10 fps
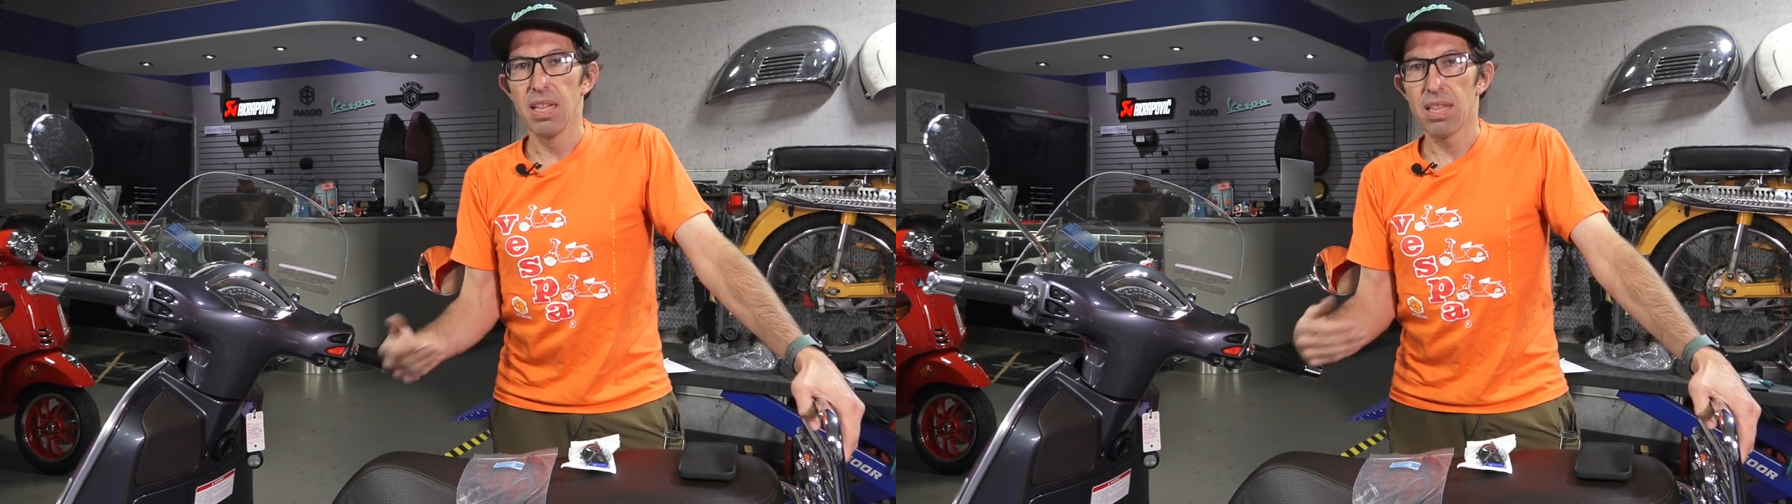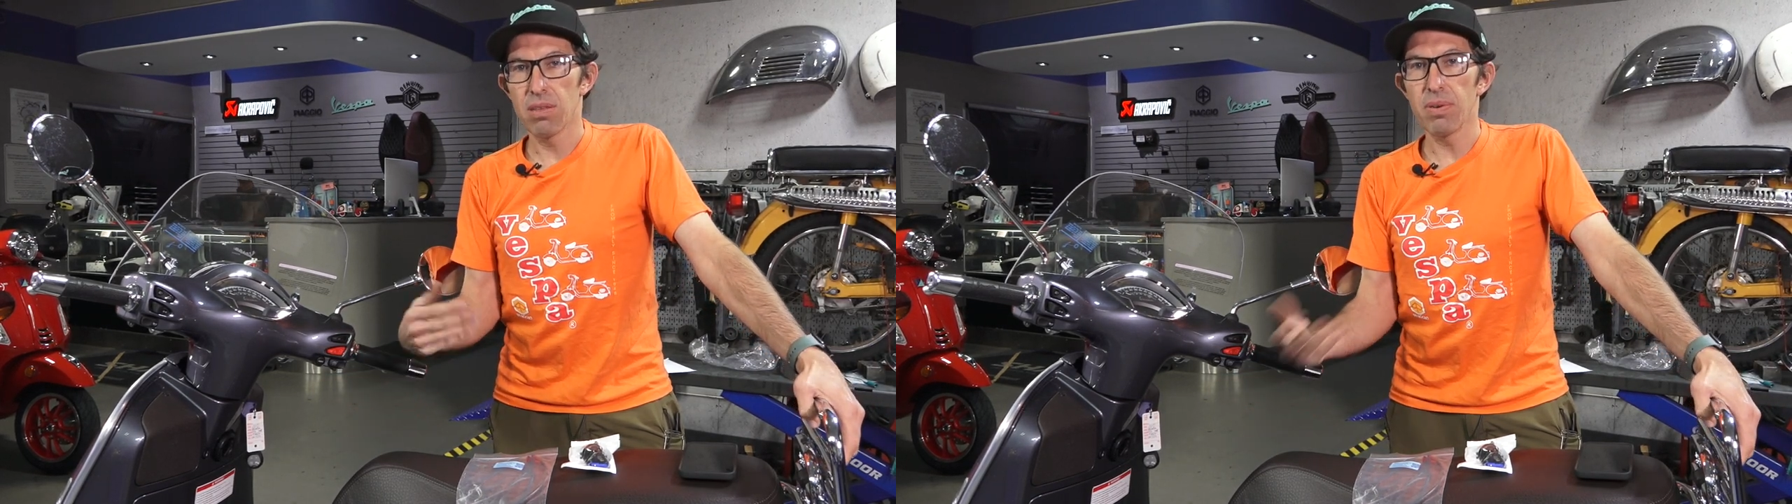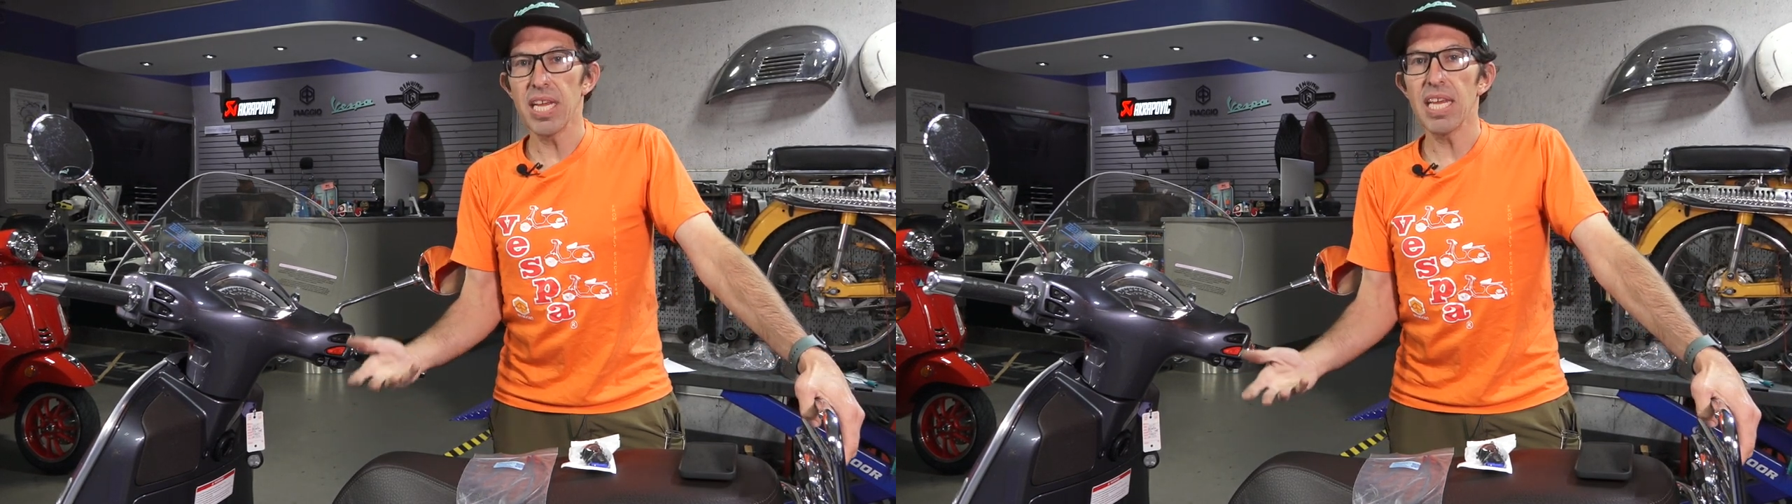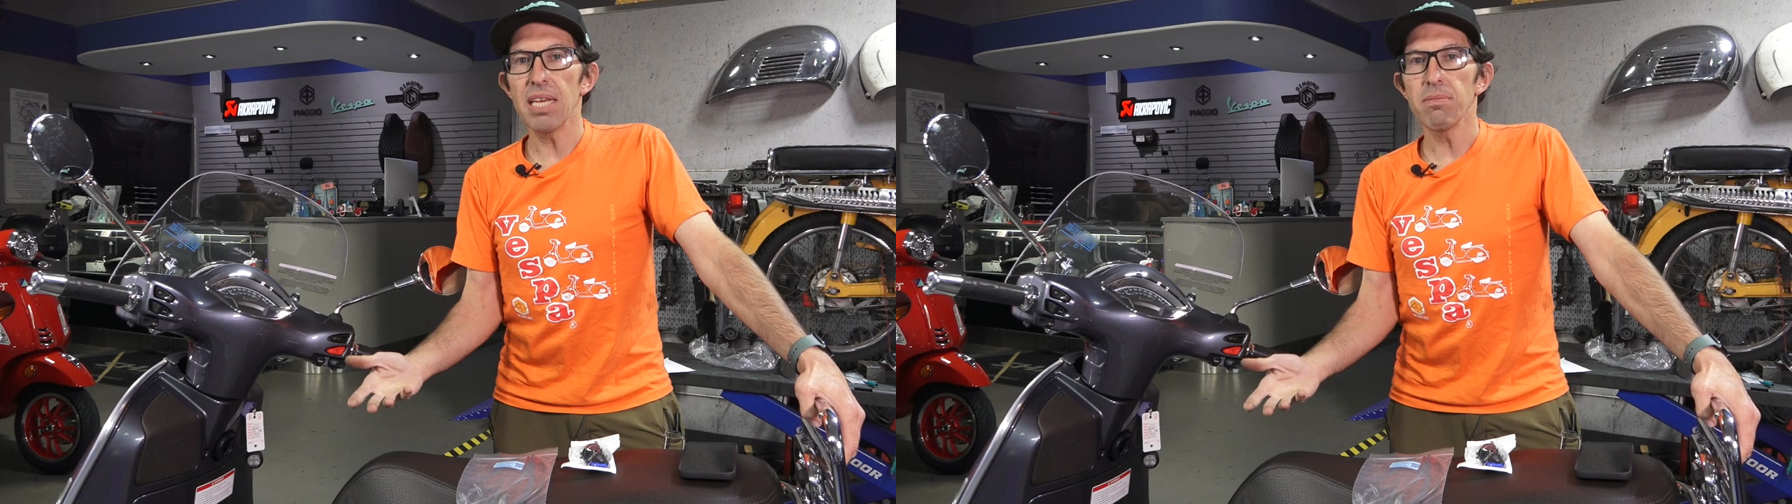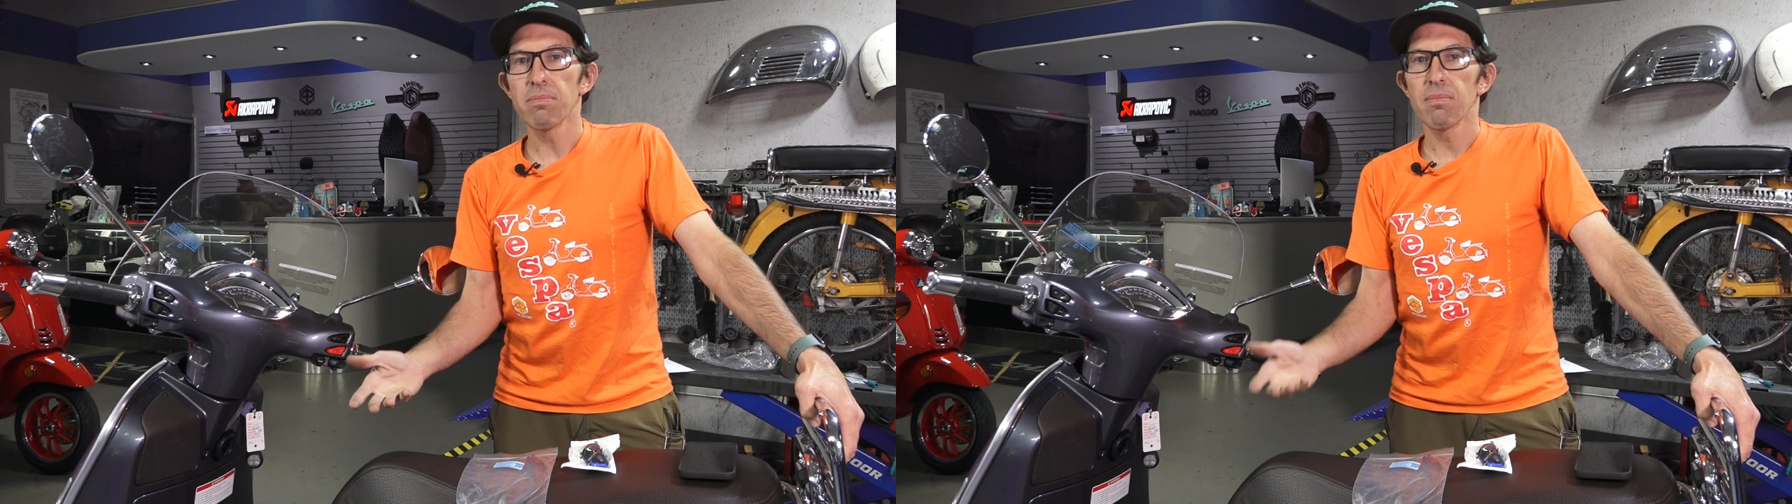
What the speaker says: 3,